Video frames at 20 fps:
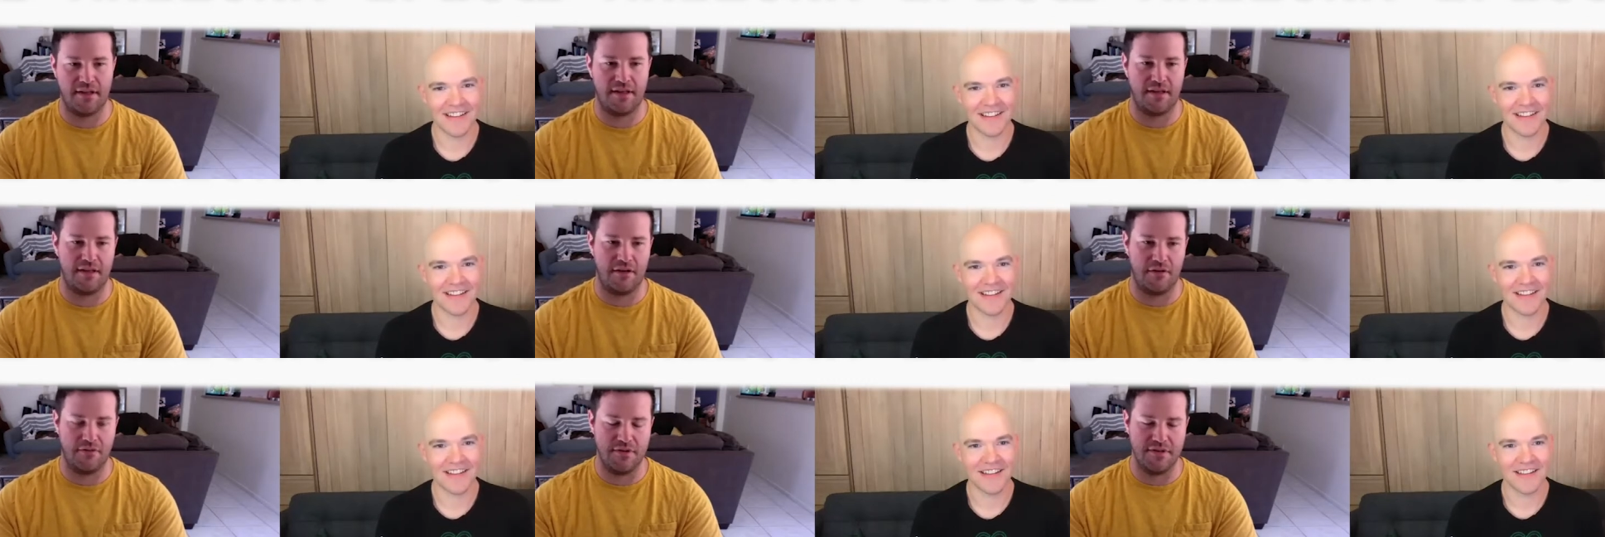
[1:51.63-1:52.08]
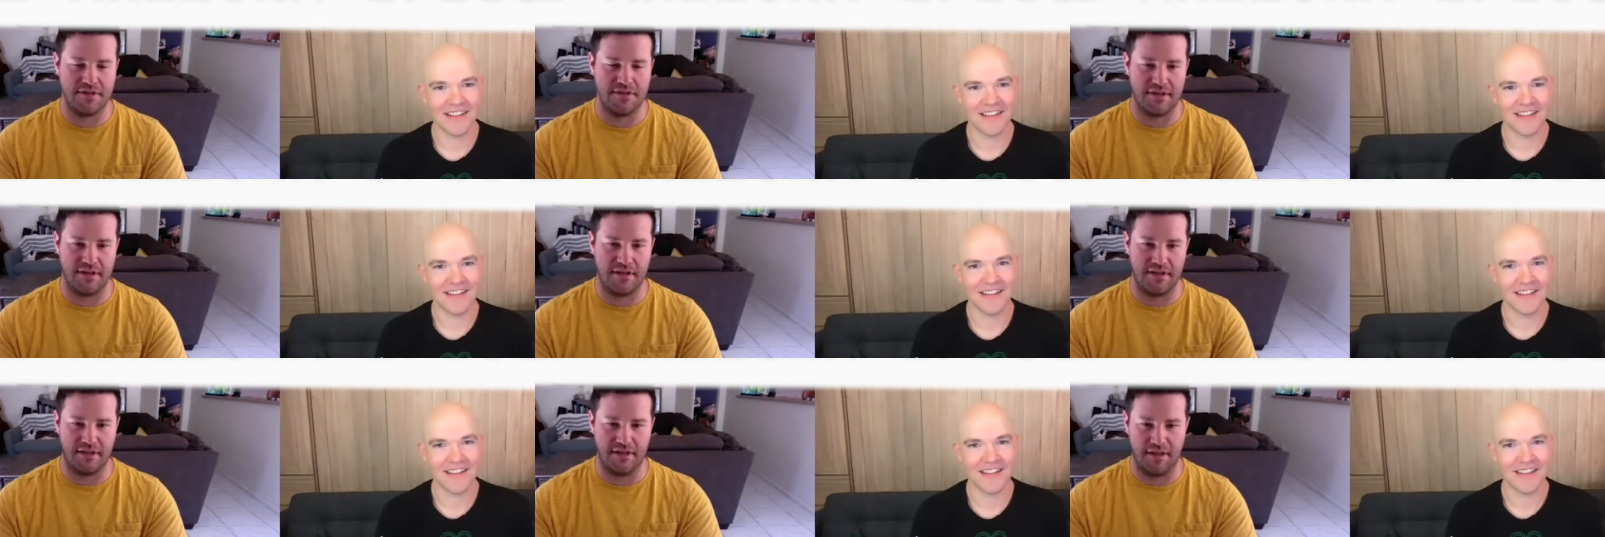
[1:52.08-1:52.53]
Speaker 1: It was
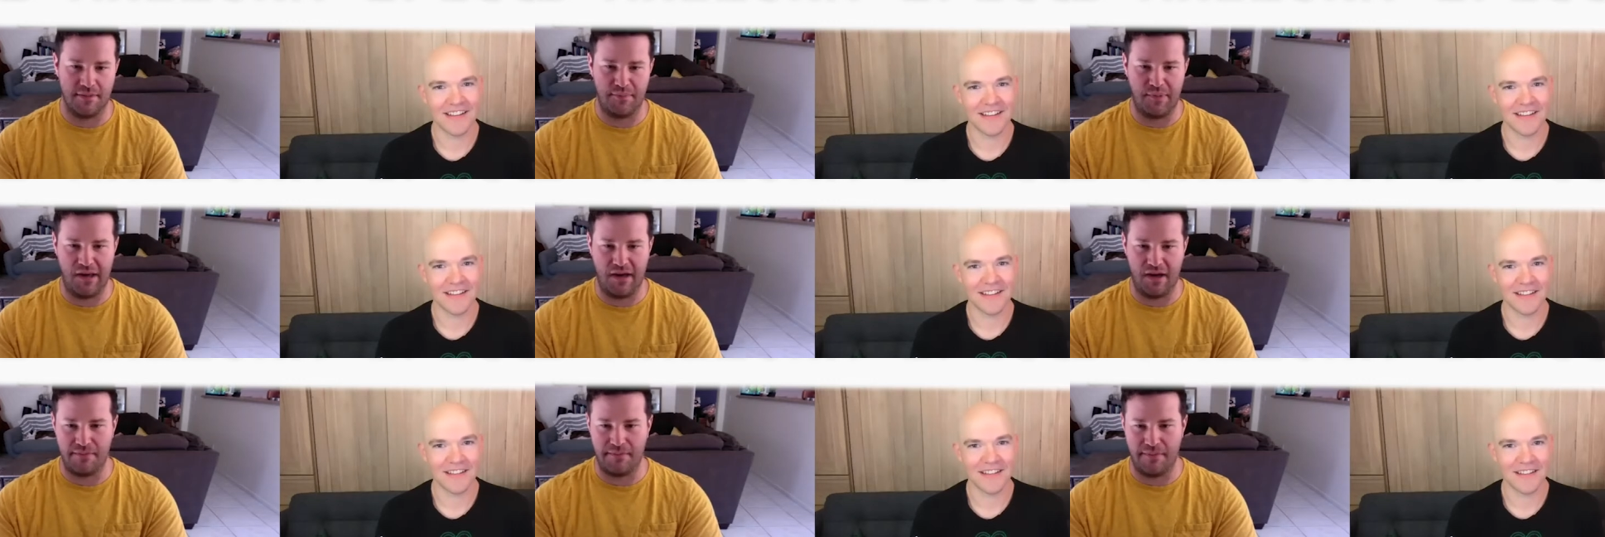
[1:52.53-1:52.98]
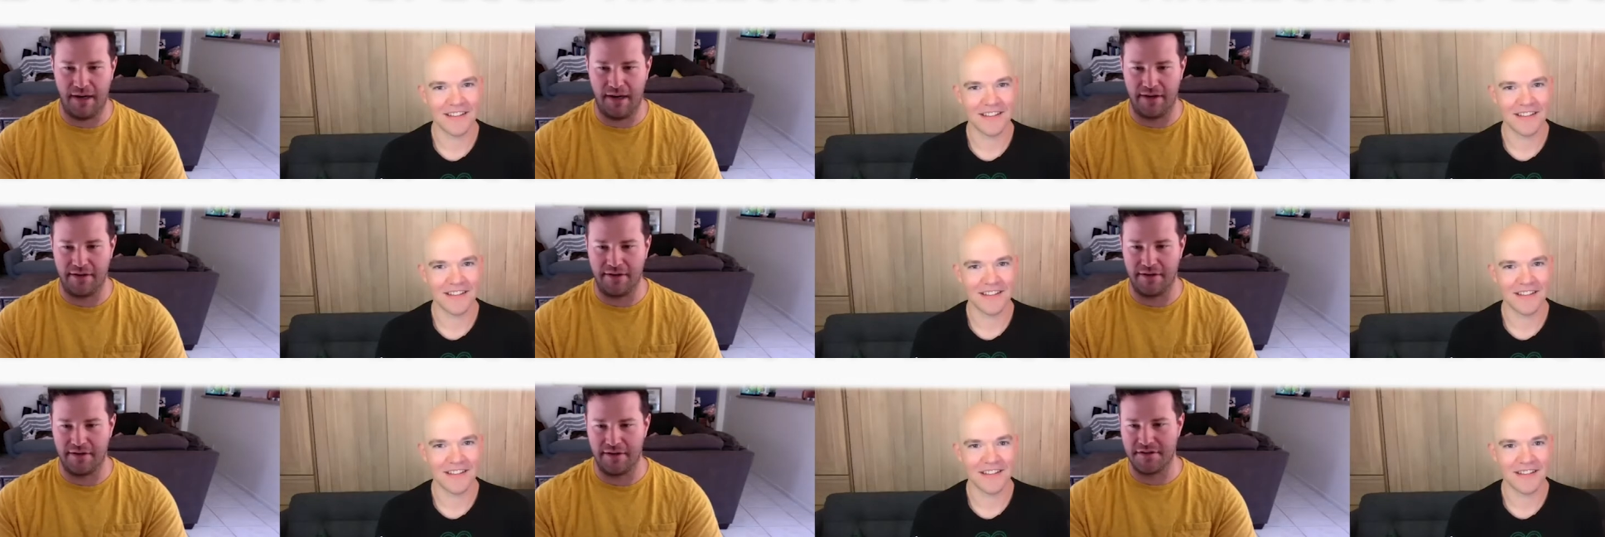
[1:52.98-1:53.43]
a, a pec
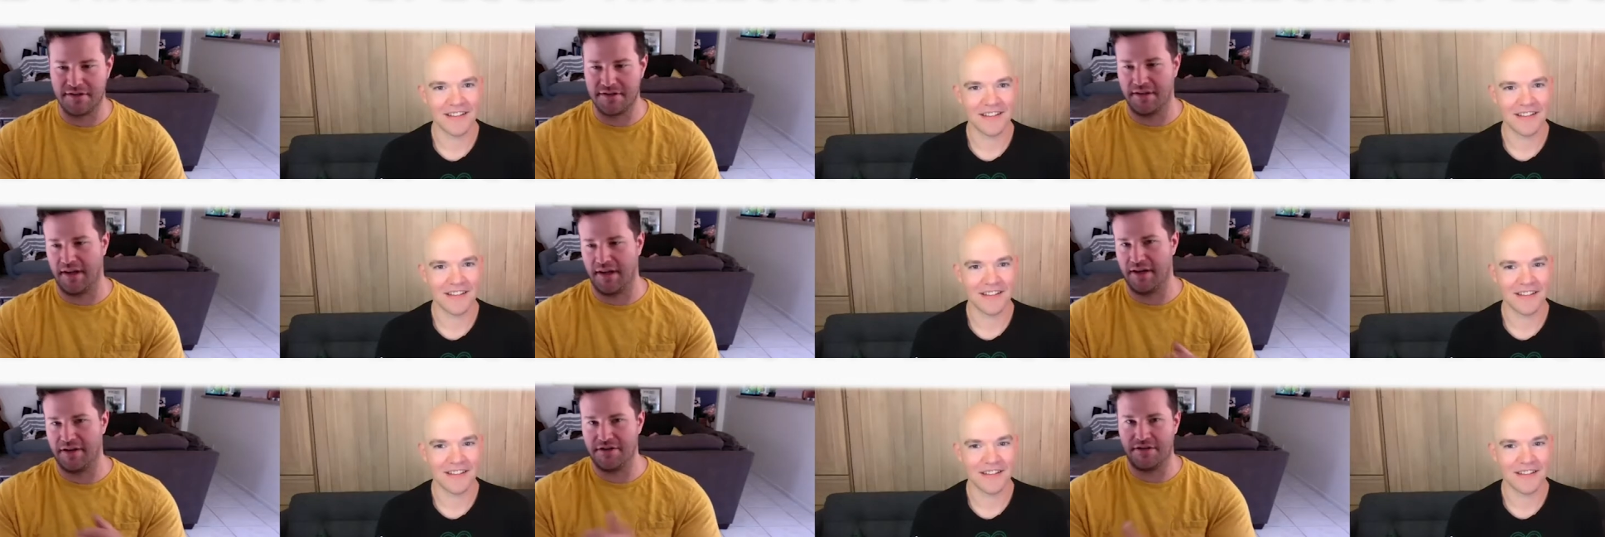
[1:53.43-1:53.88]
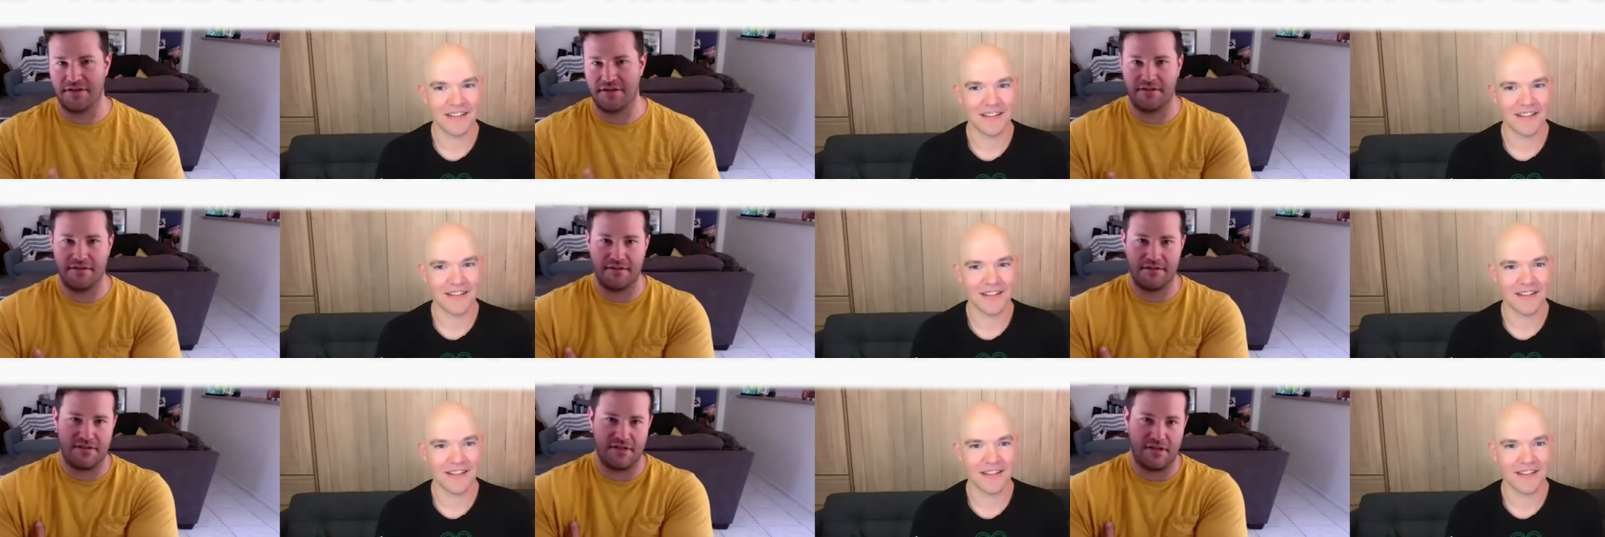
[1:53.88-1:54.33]
minor slash
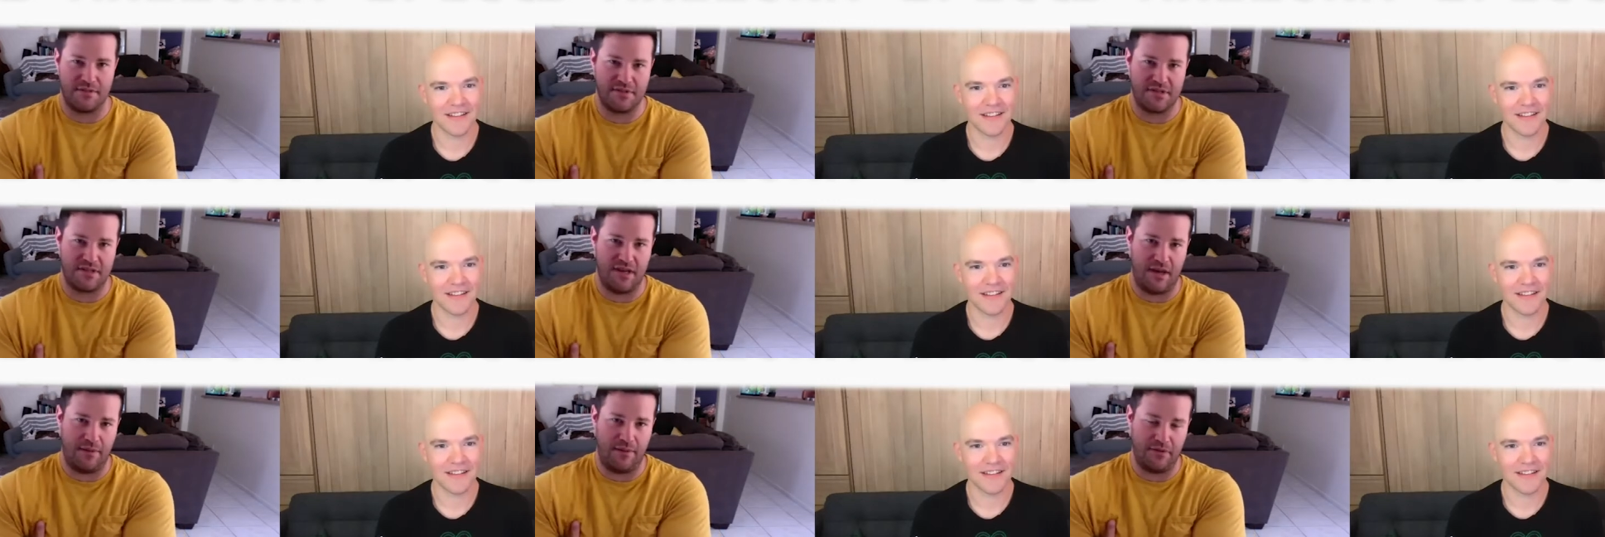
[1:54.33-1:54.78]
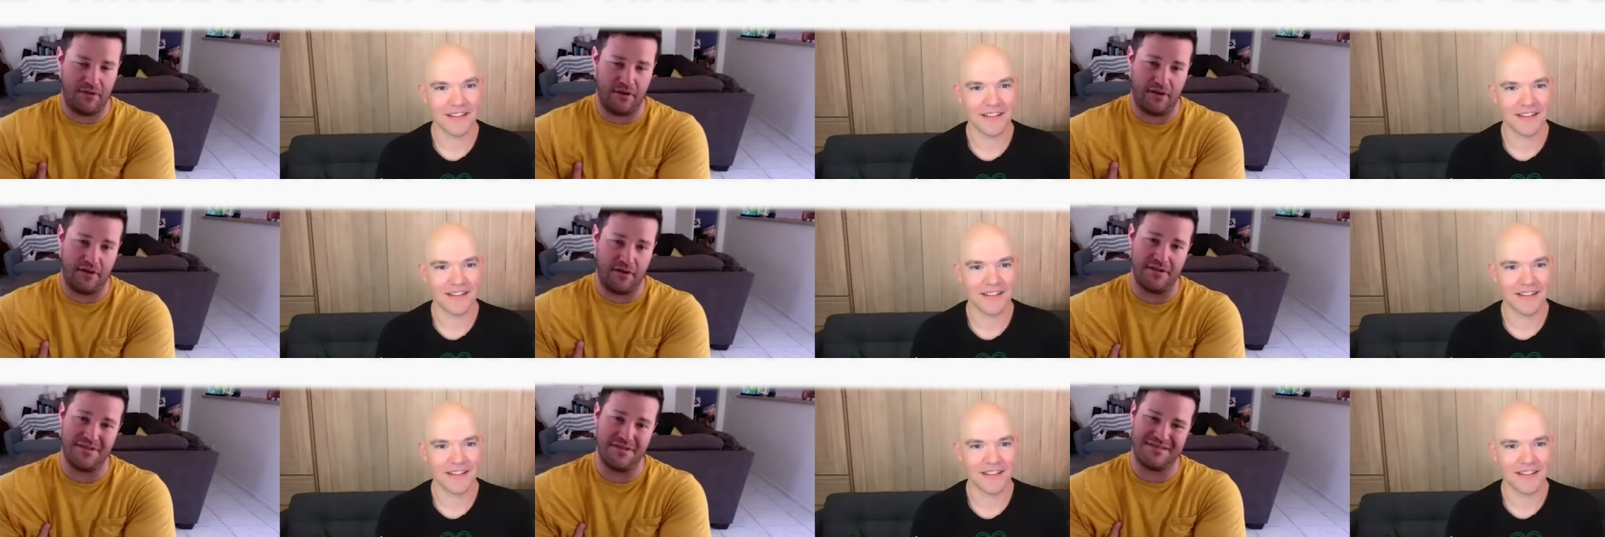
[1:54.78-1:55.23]

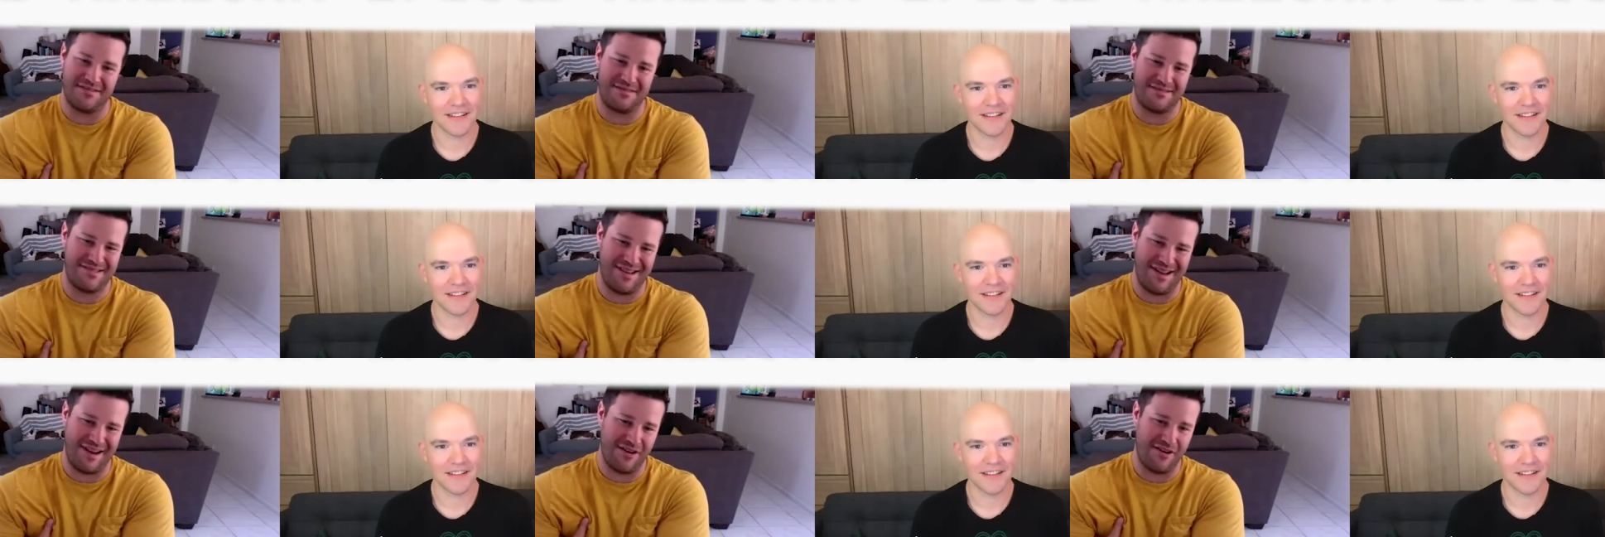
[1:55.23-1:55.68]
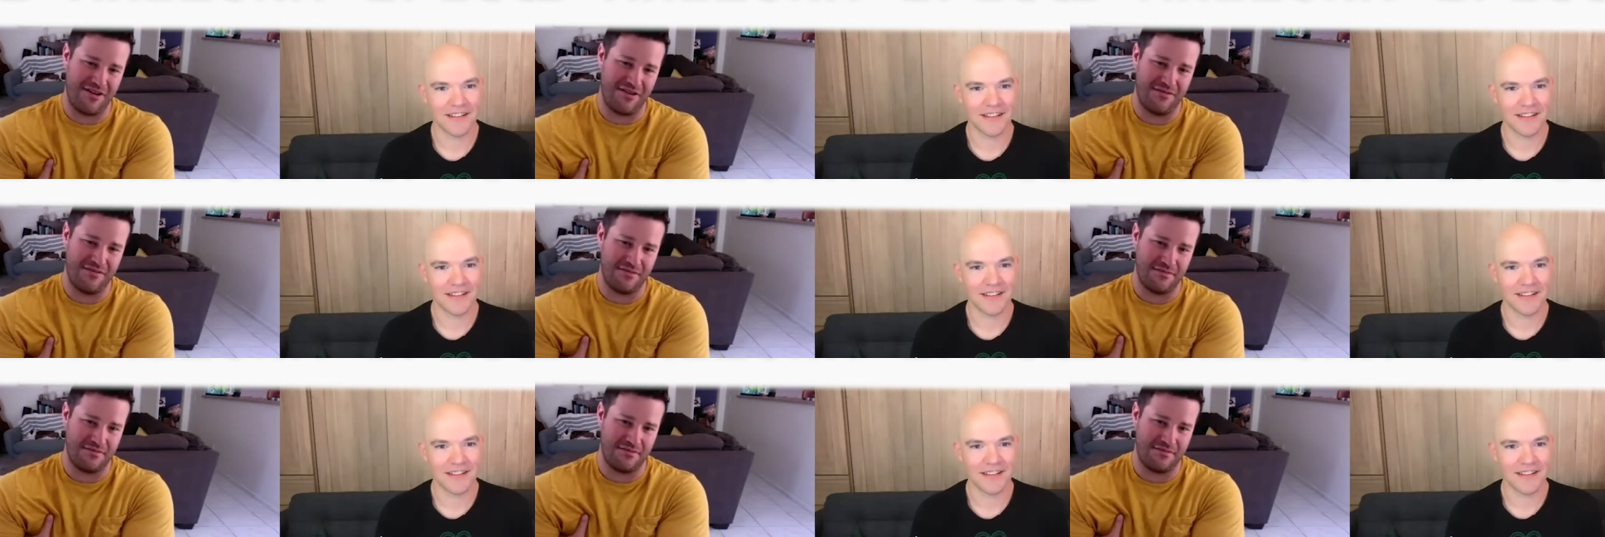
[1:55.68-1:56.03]
subscapularis tear.